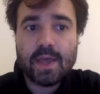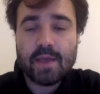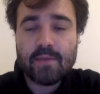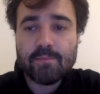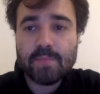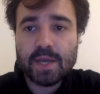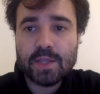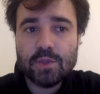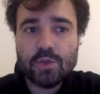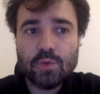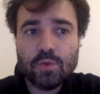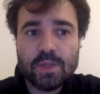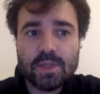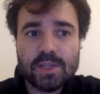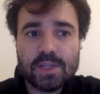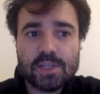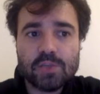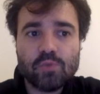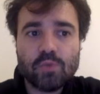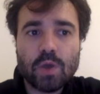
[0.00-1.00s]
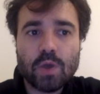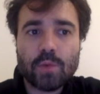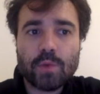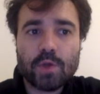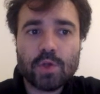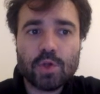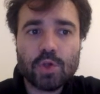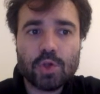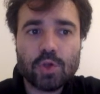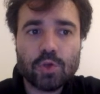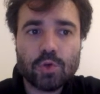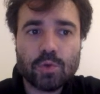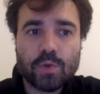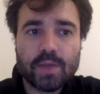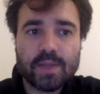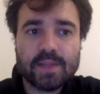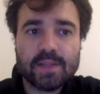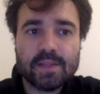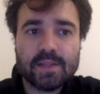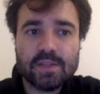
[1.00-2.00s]
And by doing this, we are
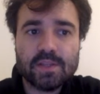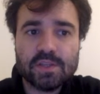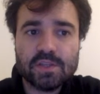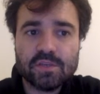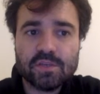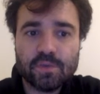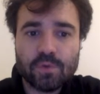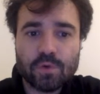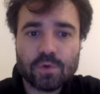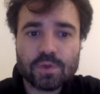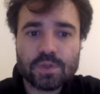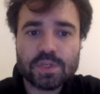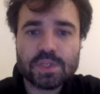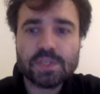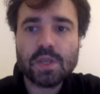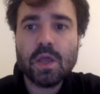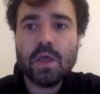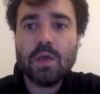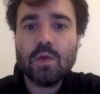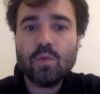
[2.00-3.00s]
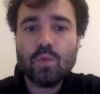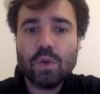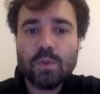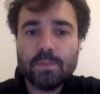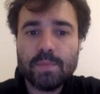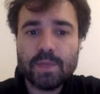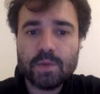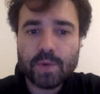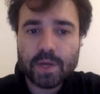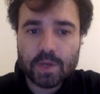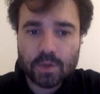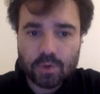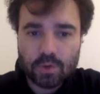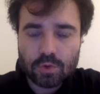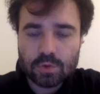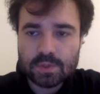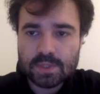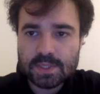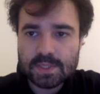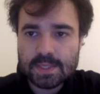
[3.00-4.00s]
ensuring that these forces will be
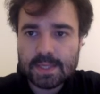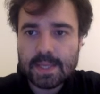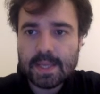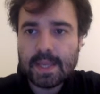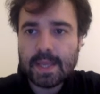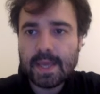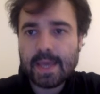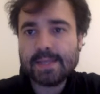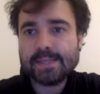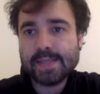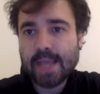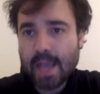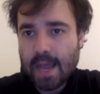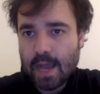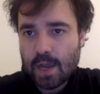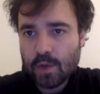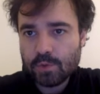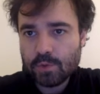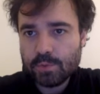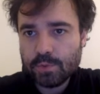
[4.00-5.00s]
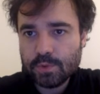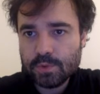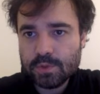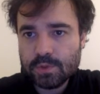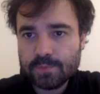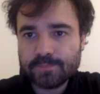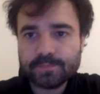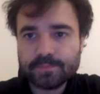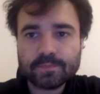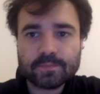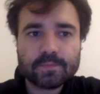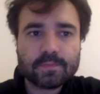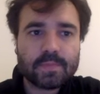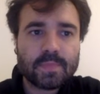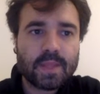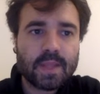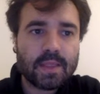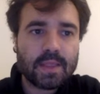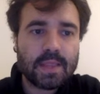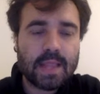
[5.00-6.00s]
recorded as output.
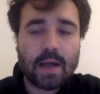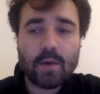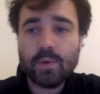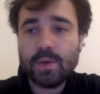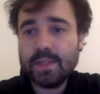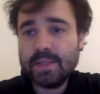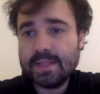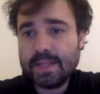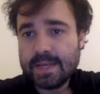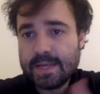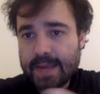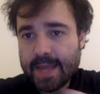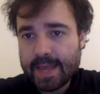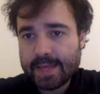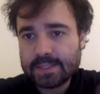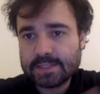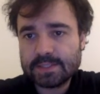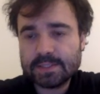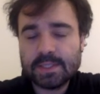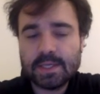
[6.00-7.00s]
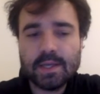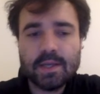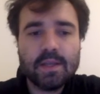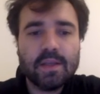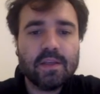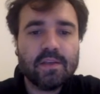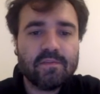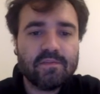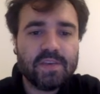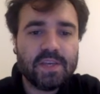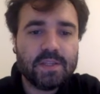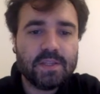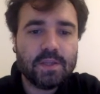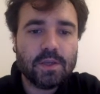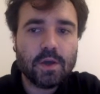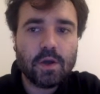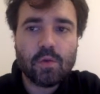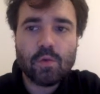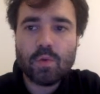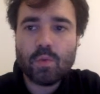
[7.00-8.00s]
Now, in the next
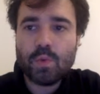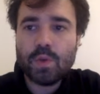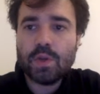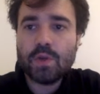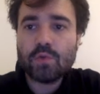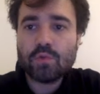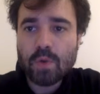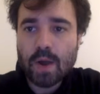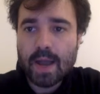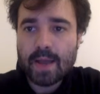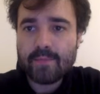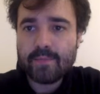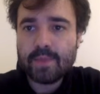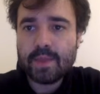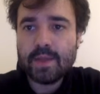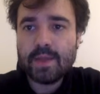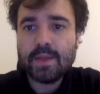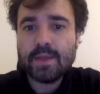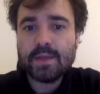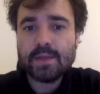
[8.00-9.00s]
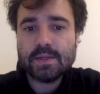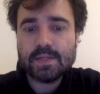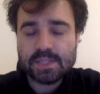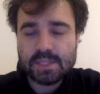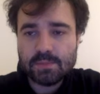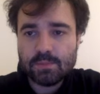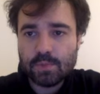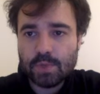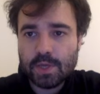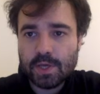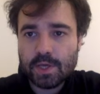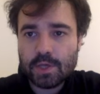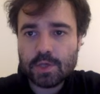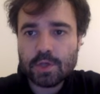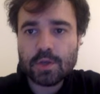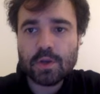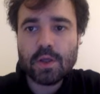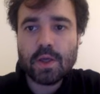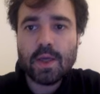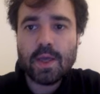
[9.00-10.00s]
video, we will run the
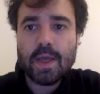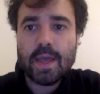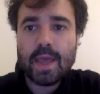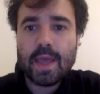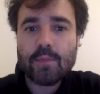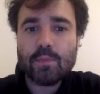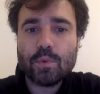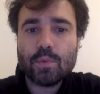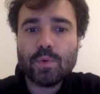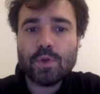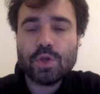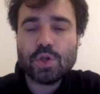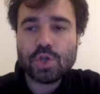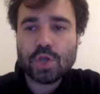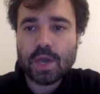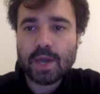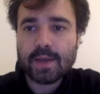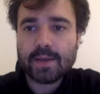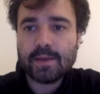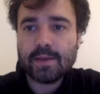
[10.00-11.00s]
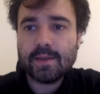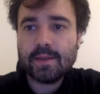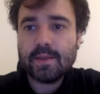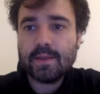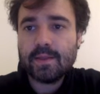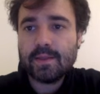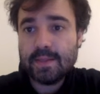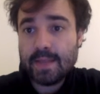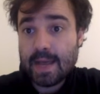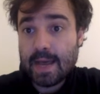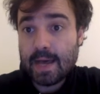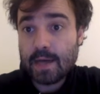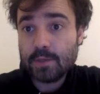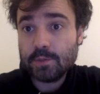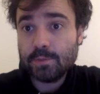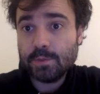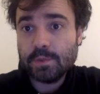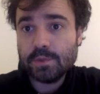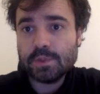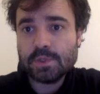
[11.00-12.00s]
simulation and we will check the
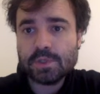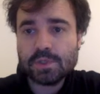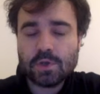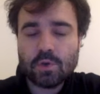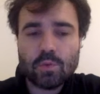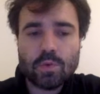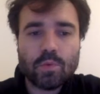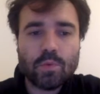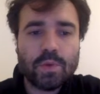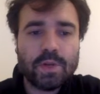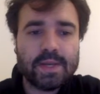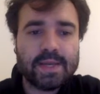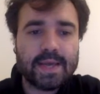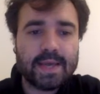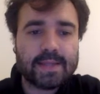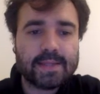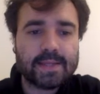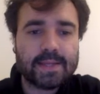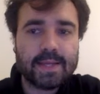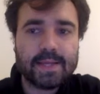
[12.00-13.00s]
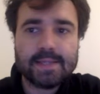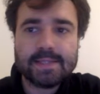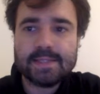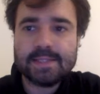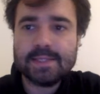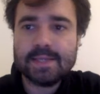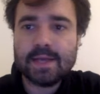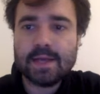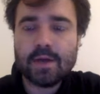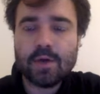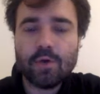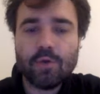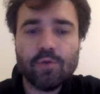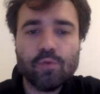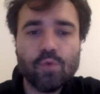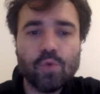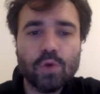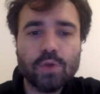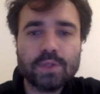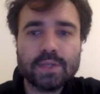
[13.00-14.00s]
output, so we will get an idea
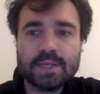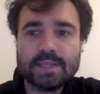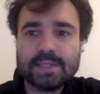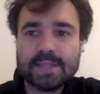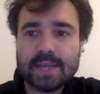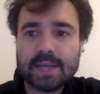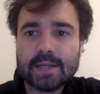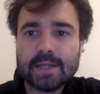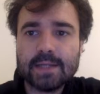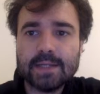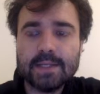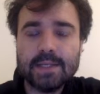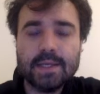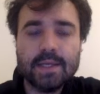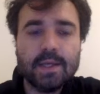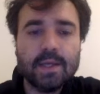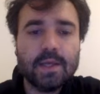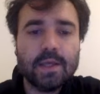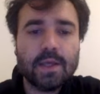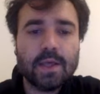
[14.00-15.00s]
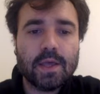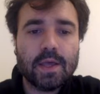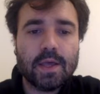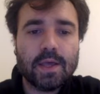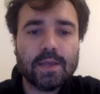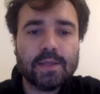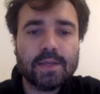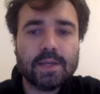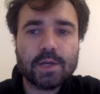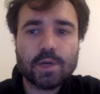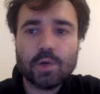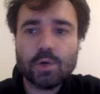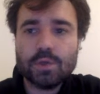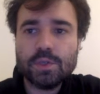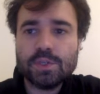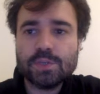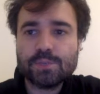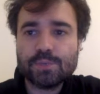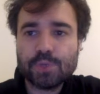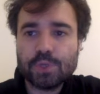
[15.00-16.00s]
of what exactly the
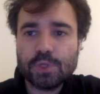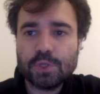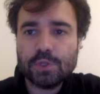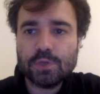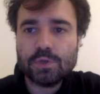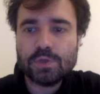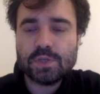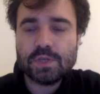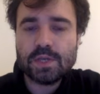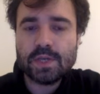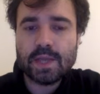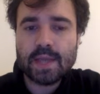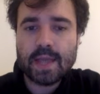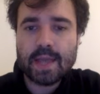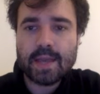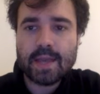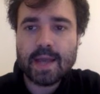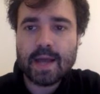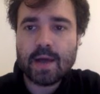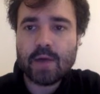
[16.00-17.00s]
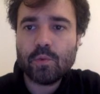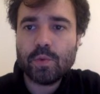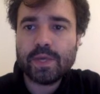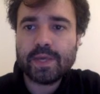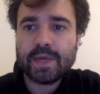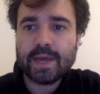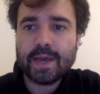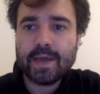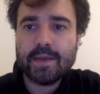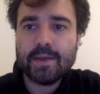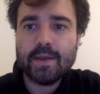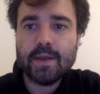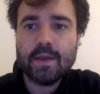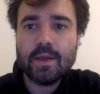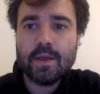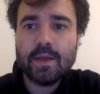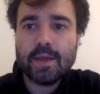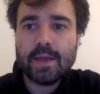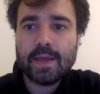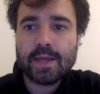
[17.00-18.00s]
code is producing and how we can
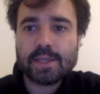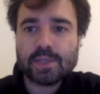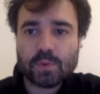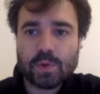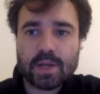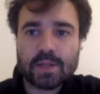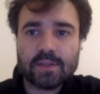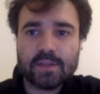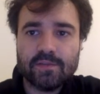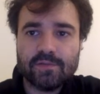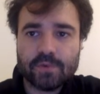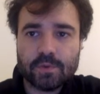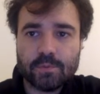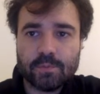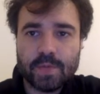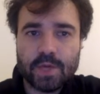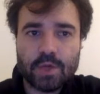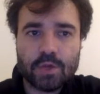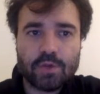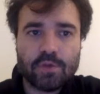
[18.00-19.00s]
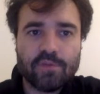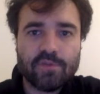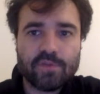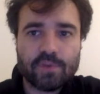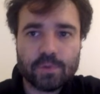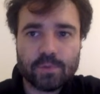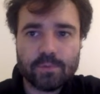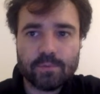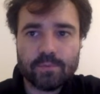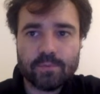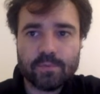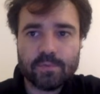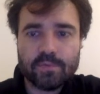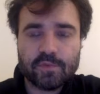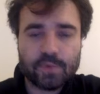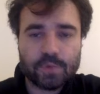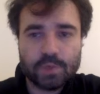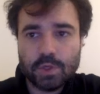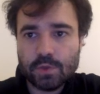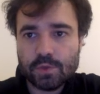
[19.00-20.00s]
extract information from
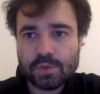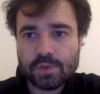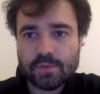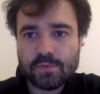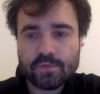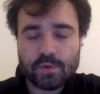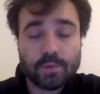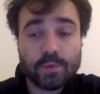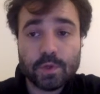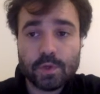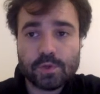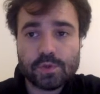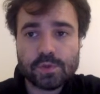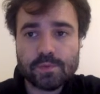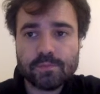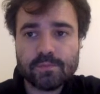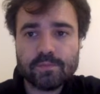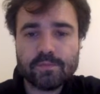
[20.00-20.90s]
those.